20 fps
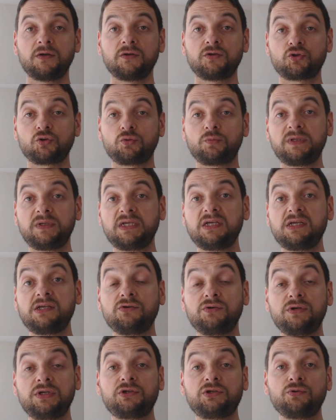To me,
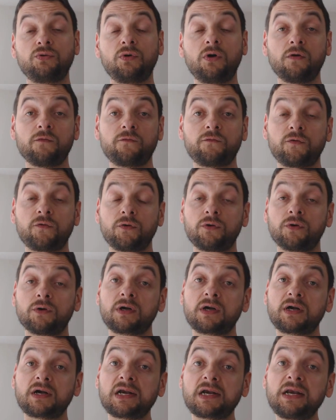you need to offer
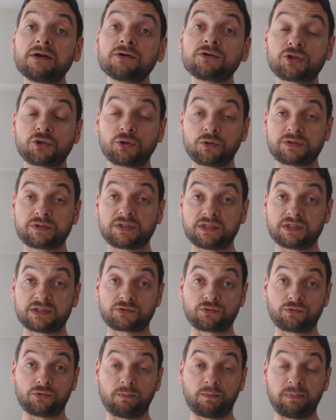clear choices
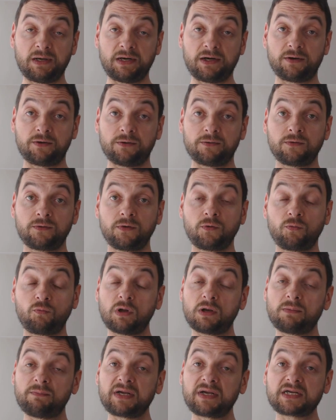to the player
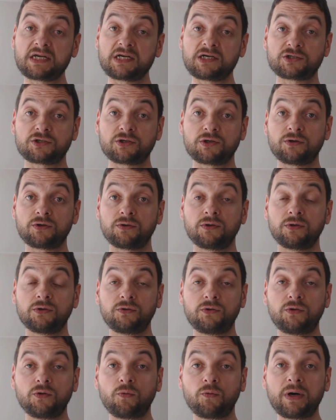while making sure
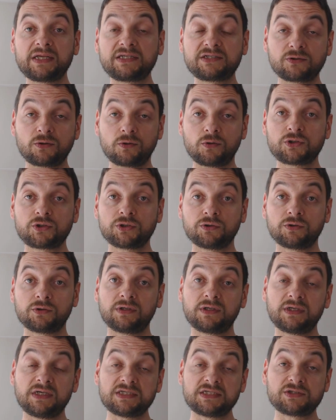the right solution
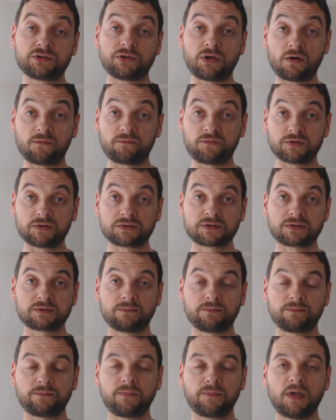isn't obvious.
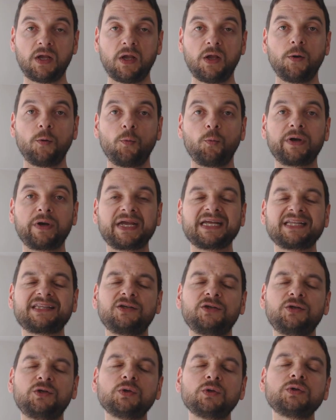We get
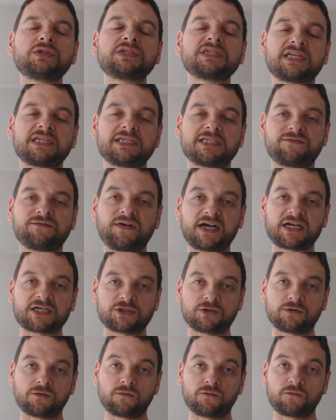huge
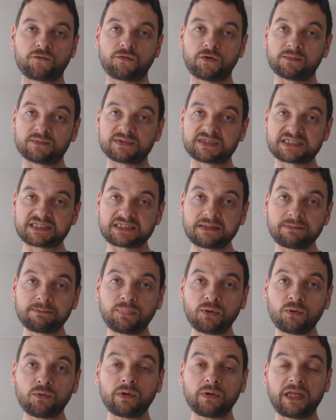satisfaction from
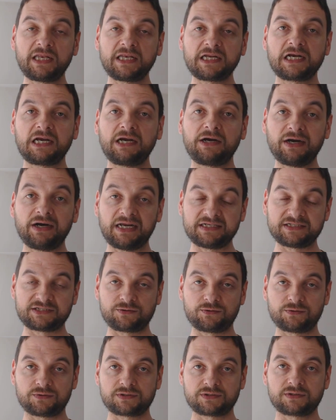simple and clear
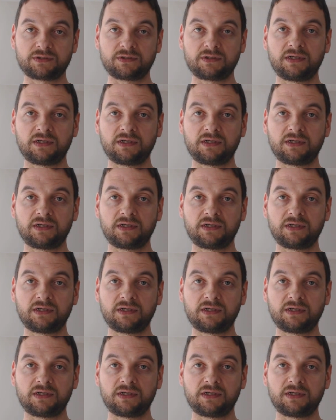answers,